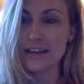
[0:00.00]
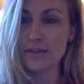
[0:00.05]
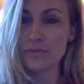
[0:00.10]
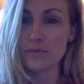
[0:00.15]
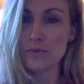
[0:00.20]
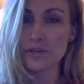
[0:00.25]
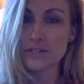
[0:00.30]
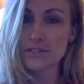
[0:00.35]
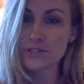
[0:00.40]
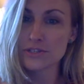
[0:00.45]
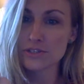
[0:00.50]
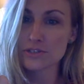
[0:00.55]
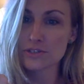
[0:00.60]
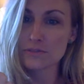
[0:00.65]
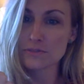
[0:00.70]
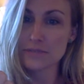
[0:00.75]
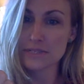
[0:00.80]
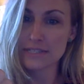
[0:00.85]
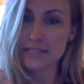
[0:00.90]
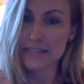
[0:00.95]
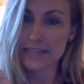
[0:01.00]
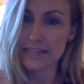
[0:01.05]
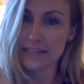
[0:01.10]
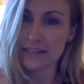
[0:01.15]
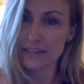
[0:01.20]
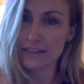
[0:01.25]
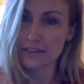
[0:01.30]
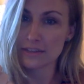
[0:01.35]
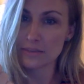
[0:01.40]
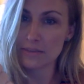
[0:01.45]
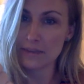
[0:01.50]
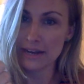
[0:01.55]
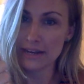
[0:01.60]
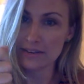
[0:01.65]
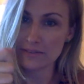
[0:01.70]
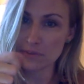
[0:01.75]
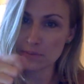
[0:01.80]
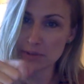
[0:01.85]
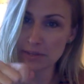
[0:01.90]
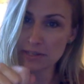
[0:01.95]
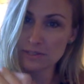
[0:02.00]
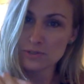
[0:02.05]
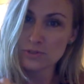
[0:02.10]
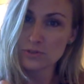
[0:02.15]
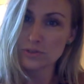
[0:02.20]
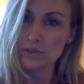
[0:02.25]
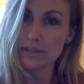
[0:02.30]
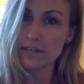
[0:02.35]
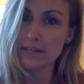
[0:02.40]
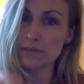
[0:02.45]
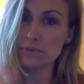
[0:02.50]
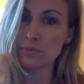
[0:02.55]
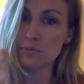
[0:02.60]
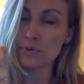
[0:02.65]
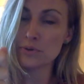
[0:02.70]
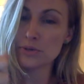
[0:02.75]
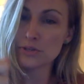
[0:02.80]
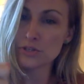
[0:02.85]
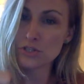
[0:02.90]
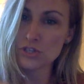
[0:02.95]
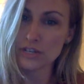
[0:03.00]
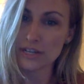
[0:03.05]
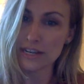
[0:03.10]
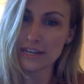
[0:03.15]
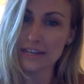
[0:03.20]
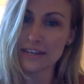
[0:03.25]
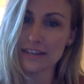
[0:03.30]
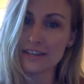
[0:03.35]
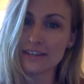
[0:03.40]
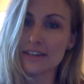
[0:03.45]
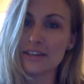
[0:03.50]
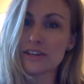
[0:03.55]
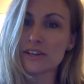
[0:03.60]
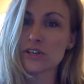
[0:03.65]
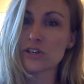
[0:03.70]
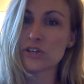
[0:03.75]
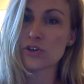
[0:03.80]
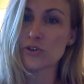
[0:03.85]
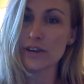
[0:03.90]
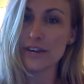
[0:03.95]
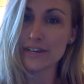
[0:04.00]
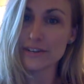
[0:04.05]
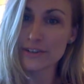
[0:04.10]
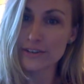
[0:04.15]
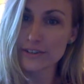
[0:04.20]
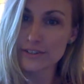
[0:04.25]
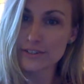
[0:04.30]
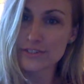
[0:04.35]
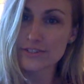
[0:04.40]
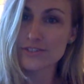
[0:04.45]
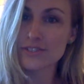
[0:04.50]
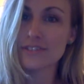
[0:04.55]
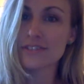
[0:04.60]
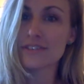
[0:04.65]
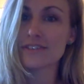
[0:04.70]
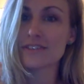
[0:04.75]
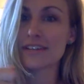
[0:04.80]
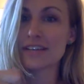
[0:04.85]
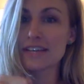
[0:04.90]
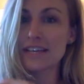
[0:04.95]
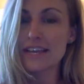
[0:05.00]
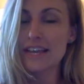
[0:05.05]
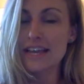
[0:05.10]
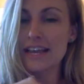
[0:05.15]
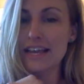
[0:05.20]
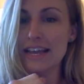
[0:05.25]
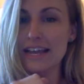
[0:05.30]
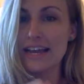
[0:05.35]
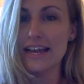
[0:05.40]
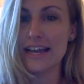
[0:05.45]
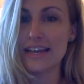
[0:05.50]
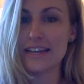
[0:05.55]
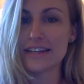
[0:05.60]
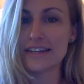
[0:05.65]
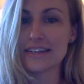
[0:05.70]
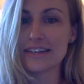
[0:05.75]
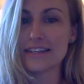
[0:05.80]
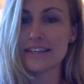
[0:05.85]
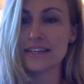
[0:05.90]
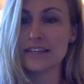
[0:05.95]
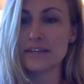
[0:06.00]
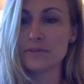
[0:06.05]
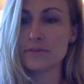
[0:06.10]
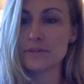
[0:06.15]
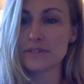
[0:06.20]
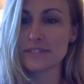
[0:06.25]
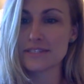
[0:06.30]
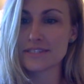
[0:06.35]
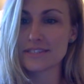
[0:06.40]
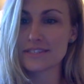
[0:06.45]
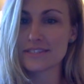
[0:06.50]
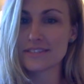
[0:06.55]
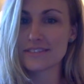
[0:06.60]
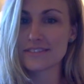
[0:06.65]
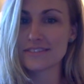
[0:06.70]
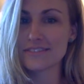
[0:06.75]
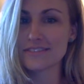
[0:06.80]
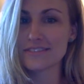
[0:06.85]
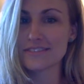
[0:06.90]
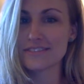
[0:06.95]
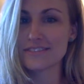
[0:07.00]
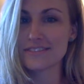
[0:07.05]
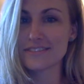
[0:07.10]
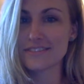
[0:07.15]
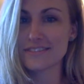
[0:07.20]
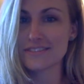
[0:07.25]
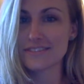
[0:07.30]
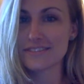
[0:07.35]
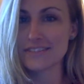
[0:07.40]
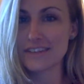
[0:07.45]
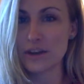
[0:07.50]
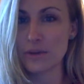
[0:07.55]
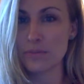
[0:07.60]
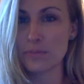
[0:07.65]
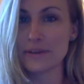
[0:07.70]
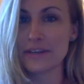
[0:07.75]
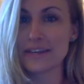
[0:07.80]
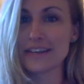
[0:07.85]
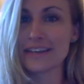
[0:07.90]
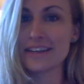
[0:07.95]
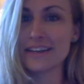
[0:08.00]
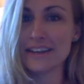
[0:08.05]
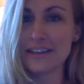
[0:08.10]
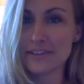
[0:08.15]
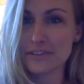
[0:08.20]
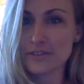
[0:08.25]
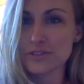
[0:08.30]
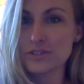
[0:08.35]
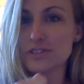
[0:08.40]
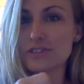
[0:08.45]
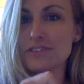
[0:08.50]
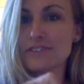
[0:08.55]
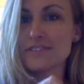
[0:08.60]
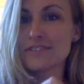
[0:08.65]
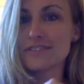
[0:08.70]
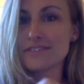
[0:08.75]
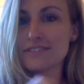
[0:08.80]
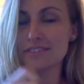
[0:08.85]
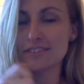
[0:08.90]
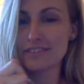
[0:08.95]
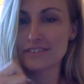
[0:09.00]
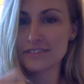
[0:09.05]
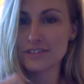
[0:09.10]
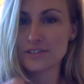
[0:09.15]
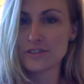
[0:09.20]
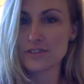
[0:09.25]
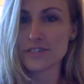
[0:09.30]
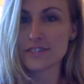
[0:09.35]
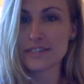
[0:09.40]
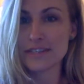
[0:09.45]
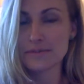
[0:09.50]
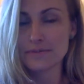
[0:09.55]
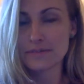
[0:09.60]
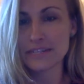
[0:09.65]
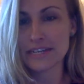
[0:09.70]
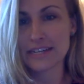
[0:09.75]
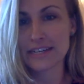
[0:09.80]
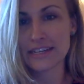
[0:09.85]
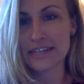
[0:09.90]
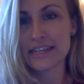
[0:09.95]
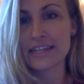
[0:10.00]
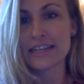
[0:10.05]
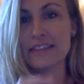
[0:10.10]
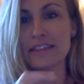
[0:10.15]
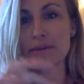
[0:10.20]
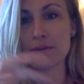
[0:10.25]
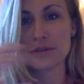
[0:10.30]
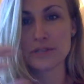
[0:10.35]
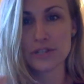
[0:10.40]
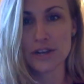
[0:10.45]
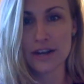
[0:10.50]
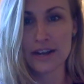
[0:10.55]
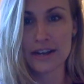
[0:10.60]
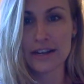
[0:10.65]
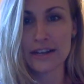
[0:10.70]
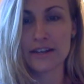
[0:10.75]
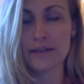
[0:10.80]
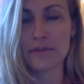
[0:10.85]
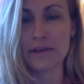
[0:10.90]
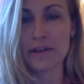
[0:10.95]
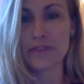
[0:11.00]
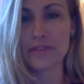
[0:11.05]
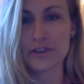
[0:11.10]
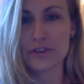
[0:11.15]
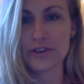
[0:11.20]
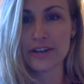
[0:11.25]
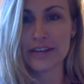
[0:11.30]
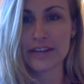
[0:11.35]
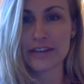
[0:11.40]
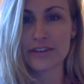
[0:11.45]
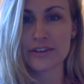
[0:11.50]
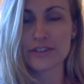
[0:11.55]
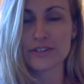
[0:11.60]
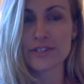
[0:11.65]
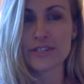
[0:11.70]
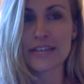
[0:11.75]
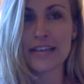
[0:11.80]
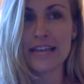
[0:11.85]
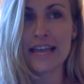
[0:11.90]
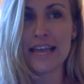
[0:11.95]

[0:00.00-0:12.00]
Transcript: One student was taking the back of a pencil and pushing craters, and he was helping another student do the same technique, and they were talking about the craters.